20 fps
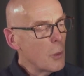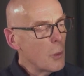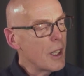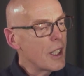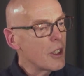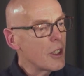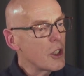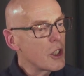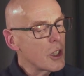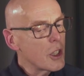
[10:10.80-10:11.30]
We
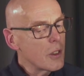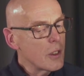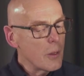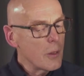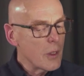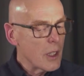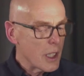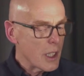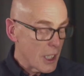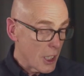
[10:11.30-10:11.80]
can show
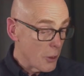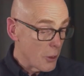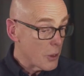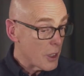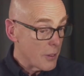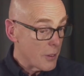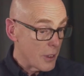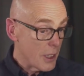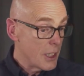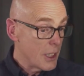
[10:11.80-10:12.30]
them that they can
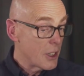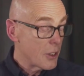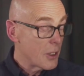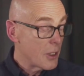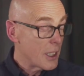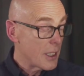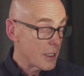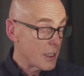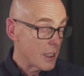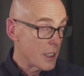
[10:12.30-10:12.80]
write very
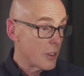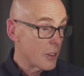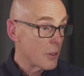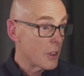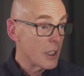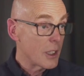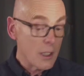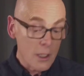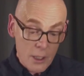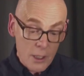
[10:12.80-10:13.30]
direct, they can
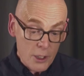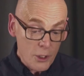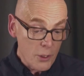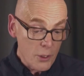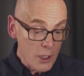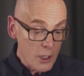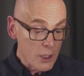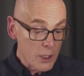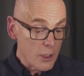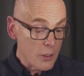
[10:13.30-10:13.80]
write nice
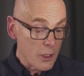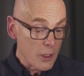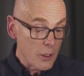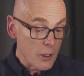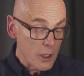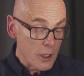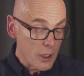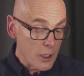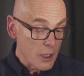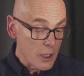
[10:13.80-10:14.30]

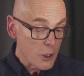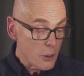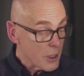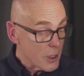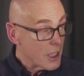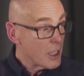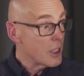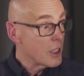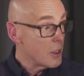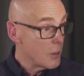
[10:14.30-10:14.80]
recursive nice
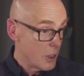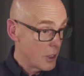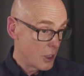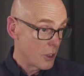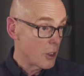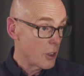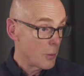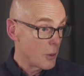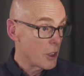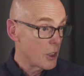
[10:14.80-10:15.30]
recursive
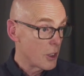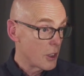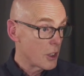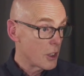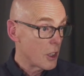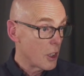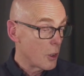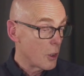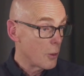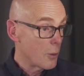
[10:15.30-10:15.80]
descriptions
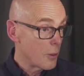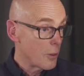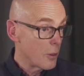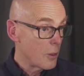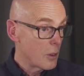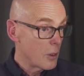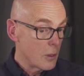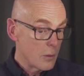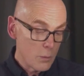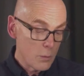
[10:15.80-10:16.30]
of
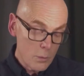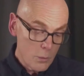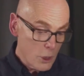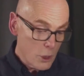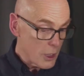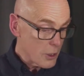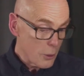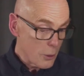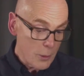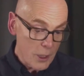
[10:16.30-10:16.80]

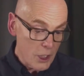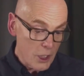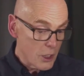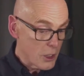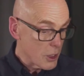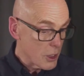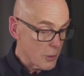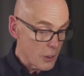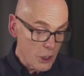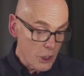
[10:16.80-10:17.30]

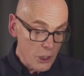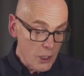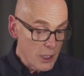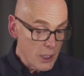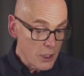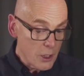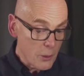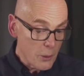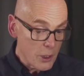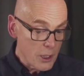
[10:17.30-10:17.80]
transformations over
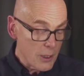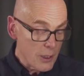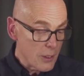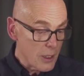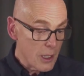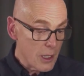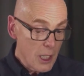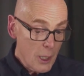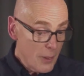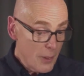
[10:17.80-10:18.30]
trees or whatever.
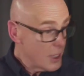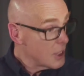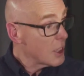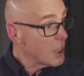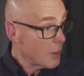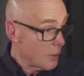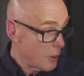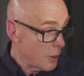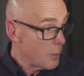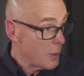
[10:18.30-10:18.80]
I mean, the
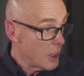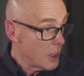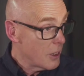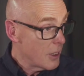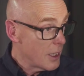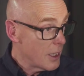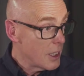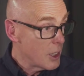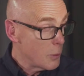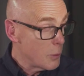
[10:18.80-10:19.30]
stuff I've been
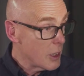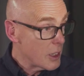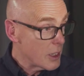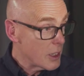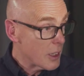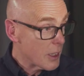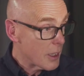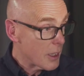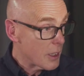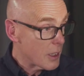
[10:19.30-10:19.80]
doing in this
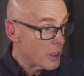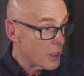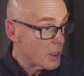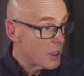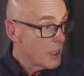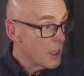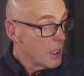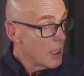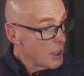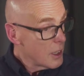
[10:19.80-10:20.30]
masterclass,
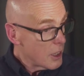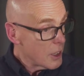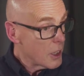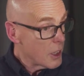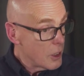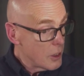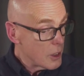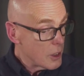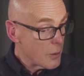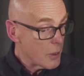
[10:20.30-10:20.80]
that
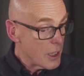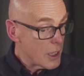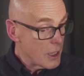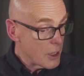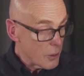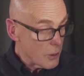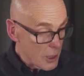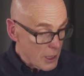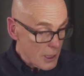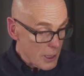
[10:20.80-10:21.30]
those are very
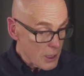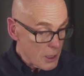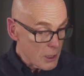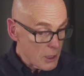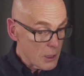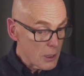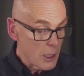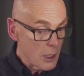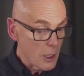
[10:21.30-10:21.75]
direct.